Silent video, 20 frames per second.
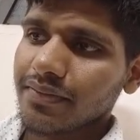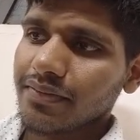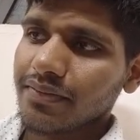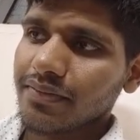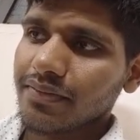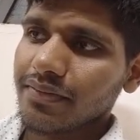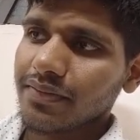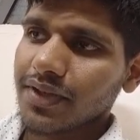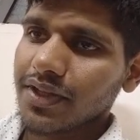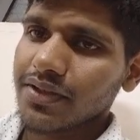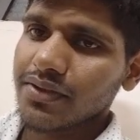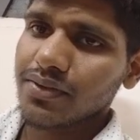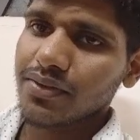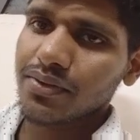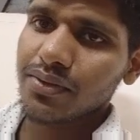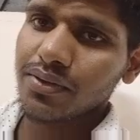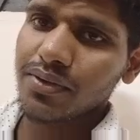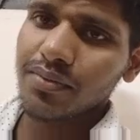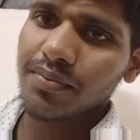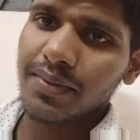It's
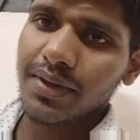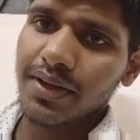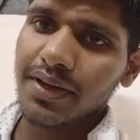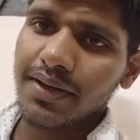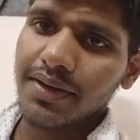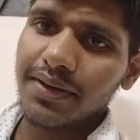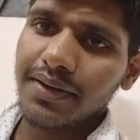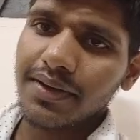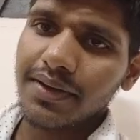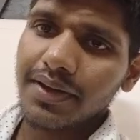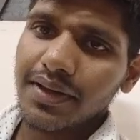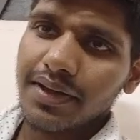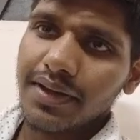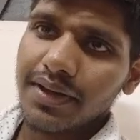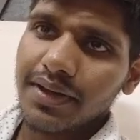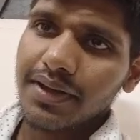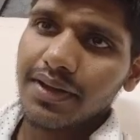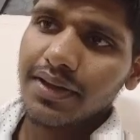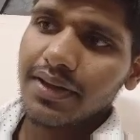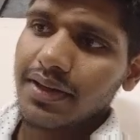good, man.
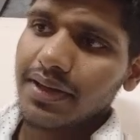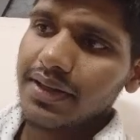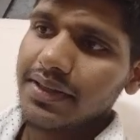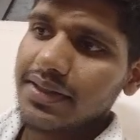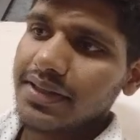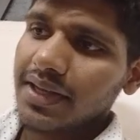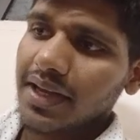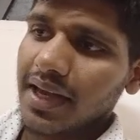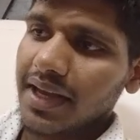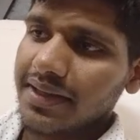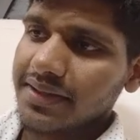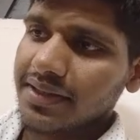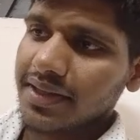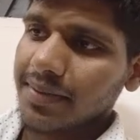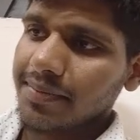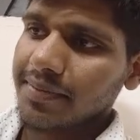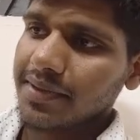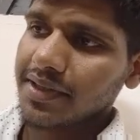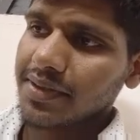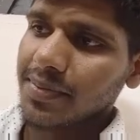It's a heads
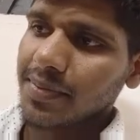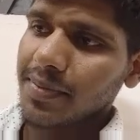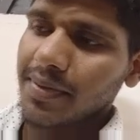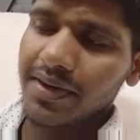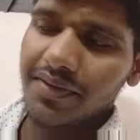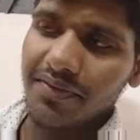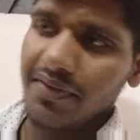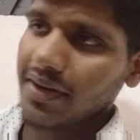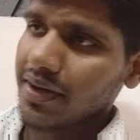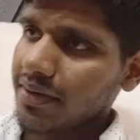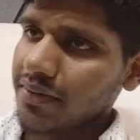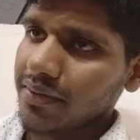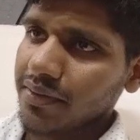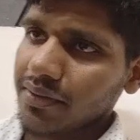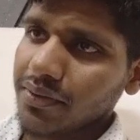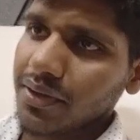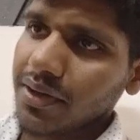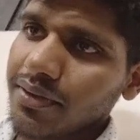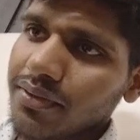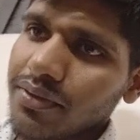up this, but we are not
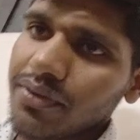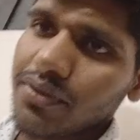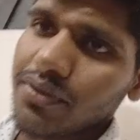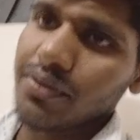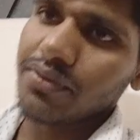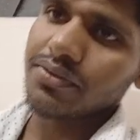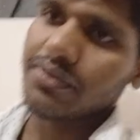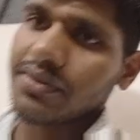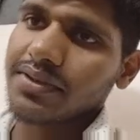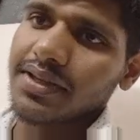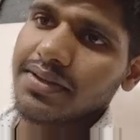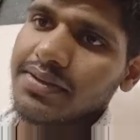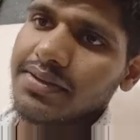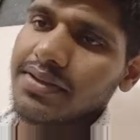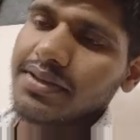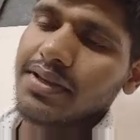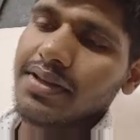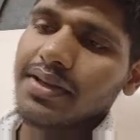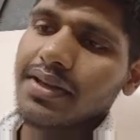going to use this.